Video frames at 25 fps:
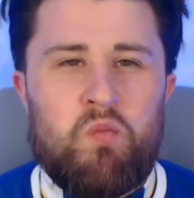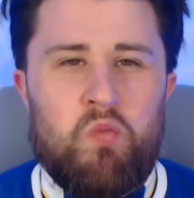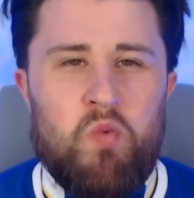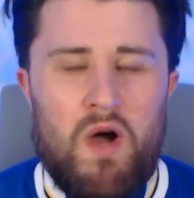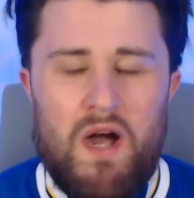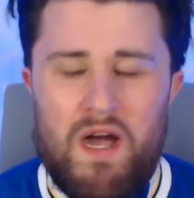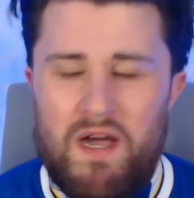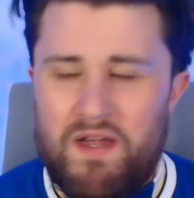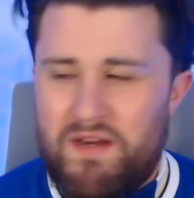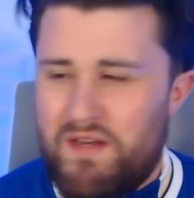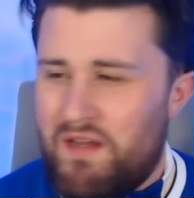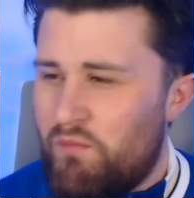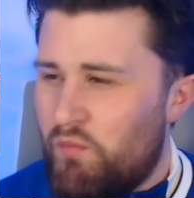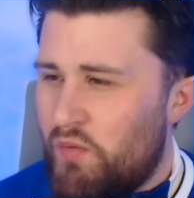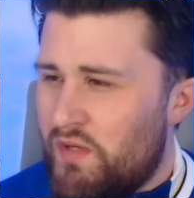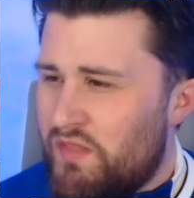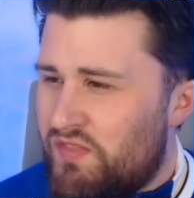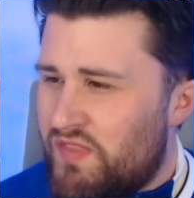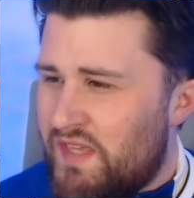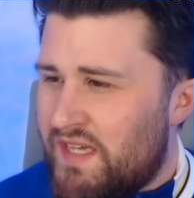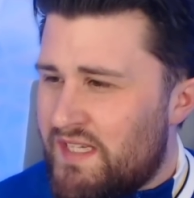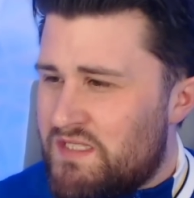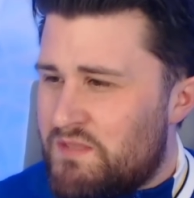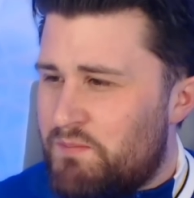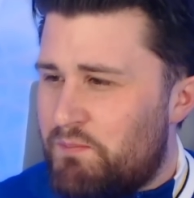won, and
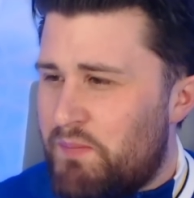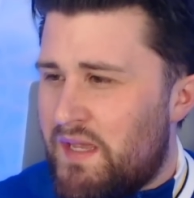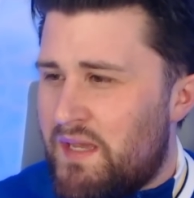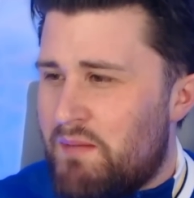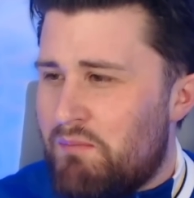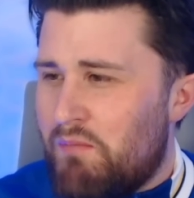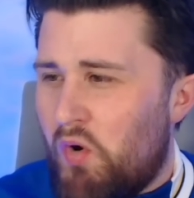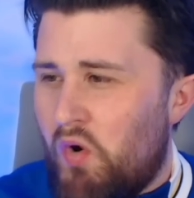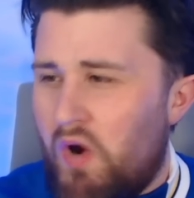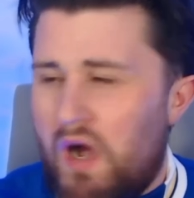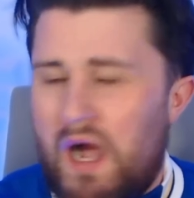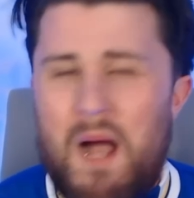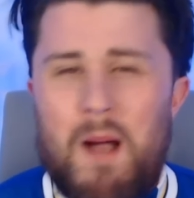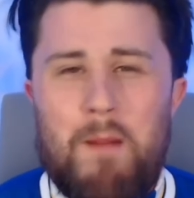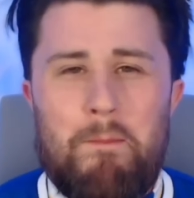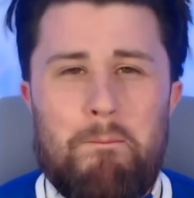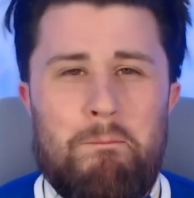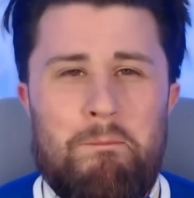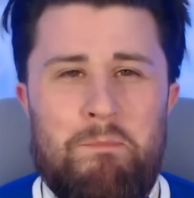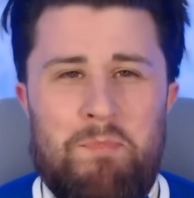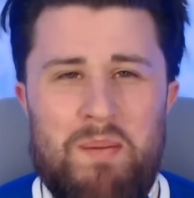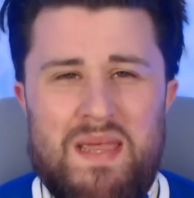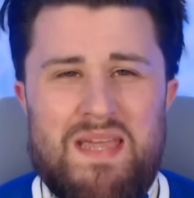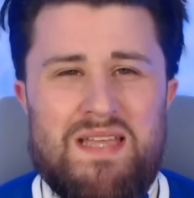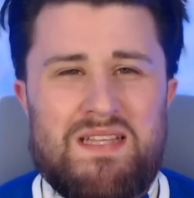with this being more
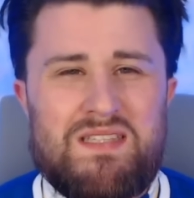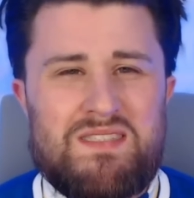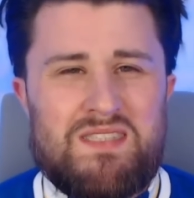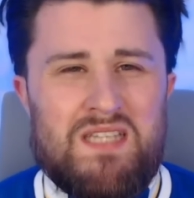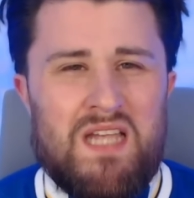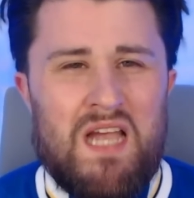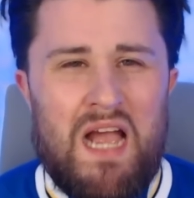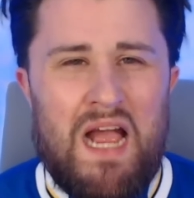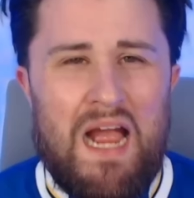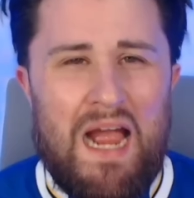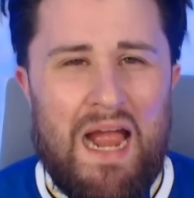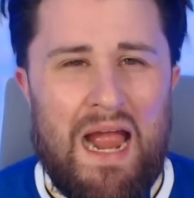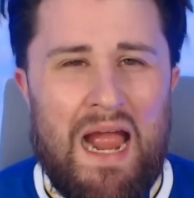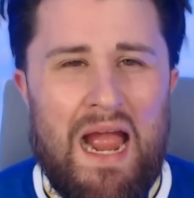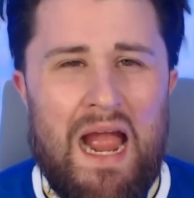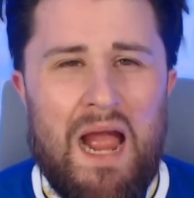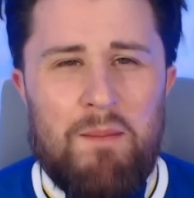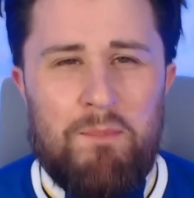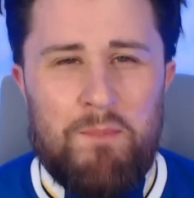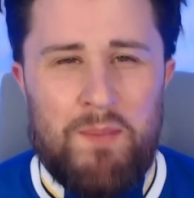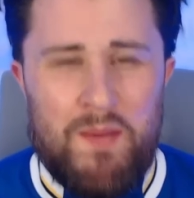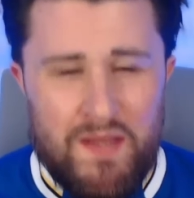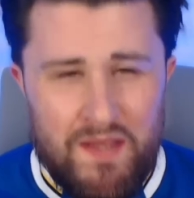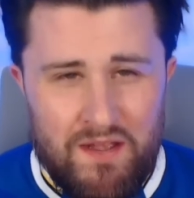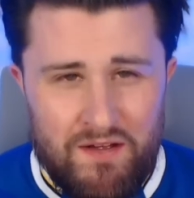upbeat, a
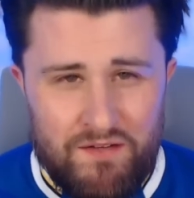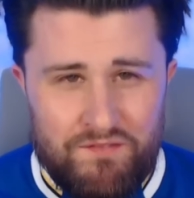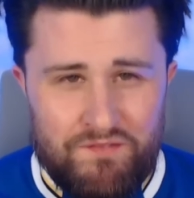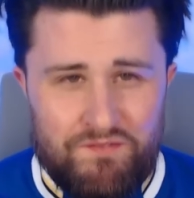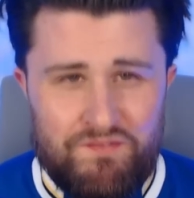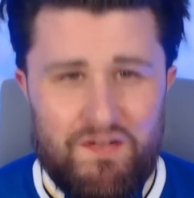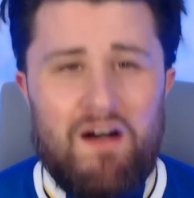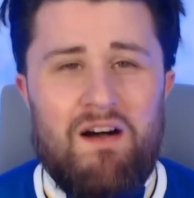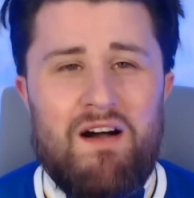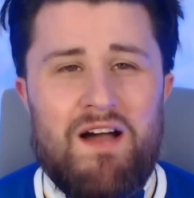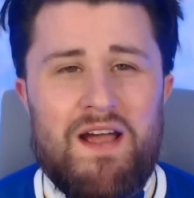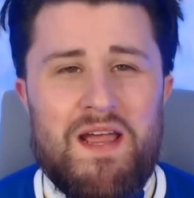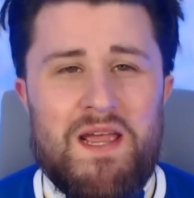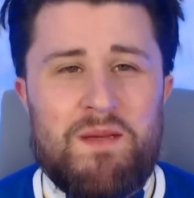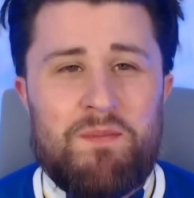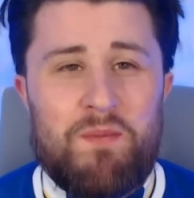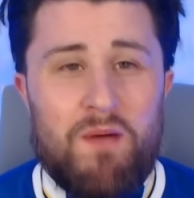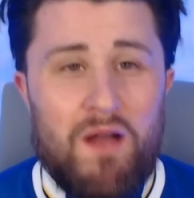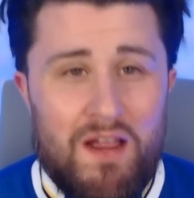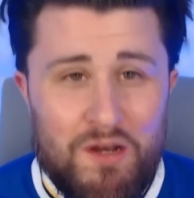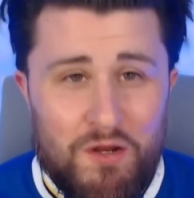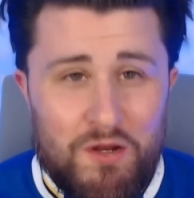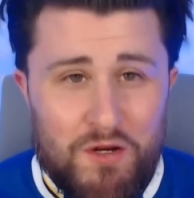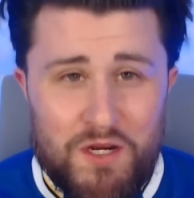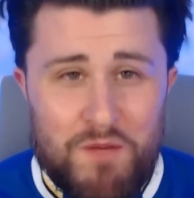happier vibe,
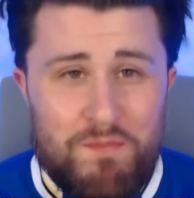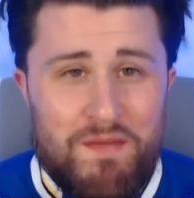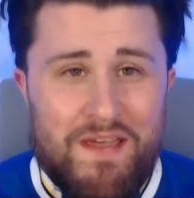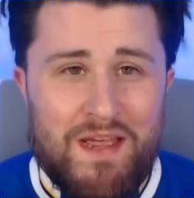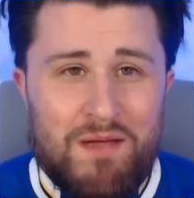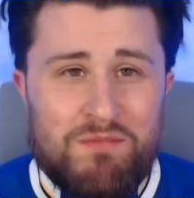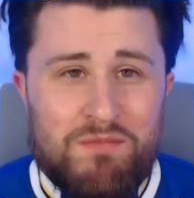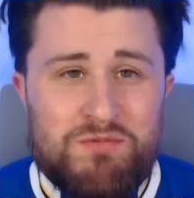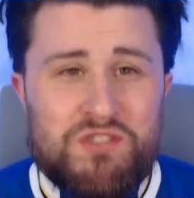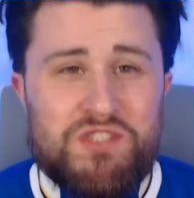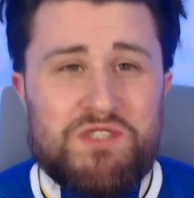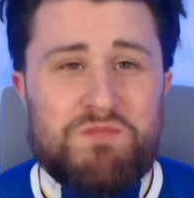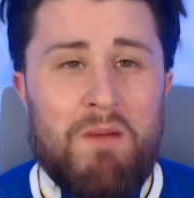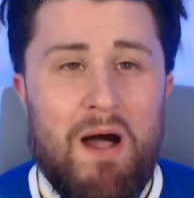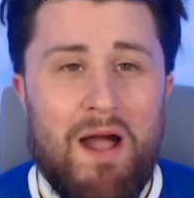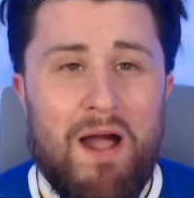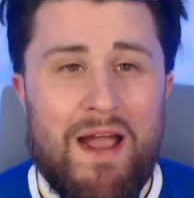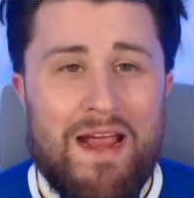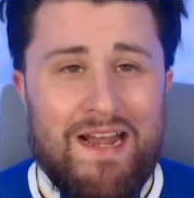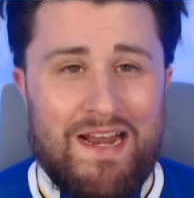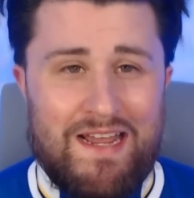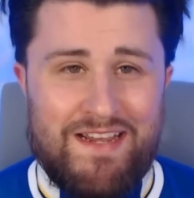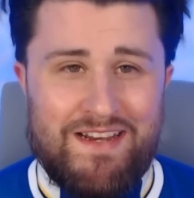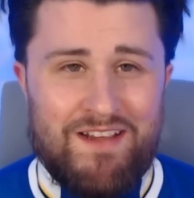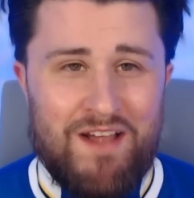look at me, I'm
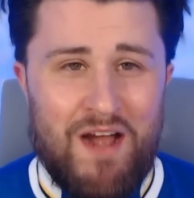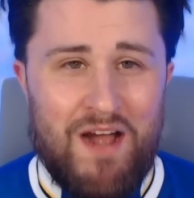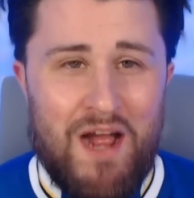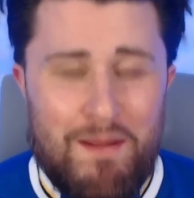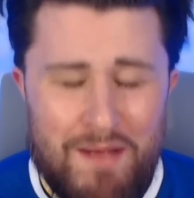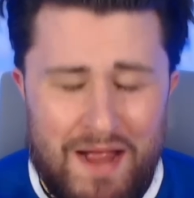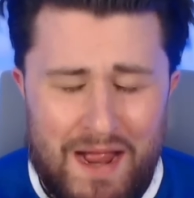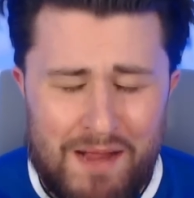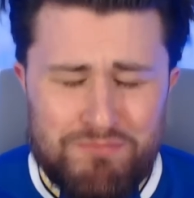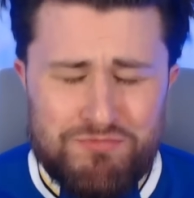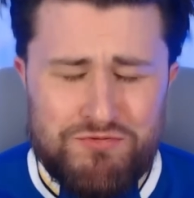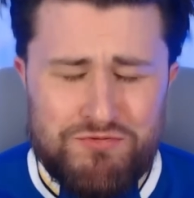smiling. I'm